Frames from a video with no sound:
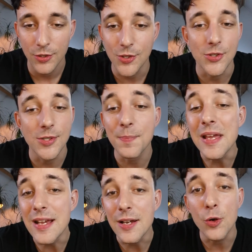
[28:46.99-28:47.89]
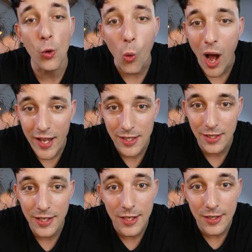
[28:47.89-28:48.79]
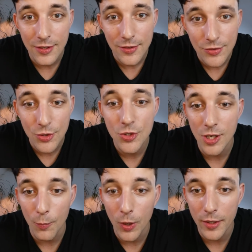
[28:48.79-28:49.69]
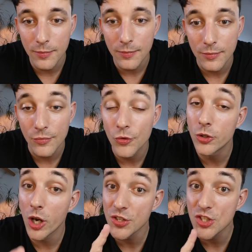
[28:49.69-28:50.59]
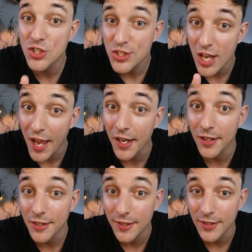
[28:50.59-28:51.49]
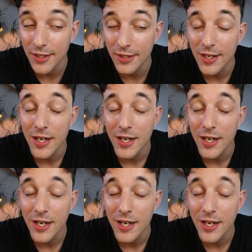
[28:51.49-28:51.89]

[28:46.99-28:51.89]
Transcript: To speak quietly to someone. Not silently.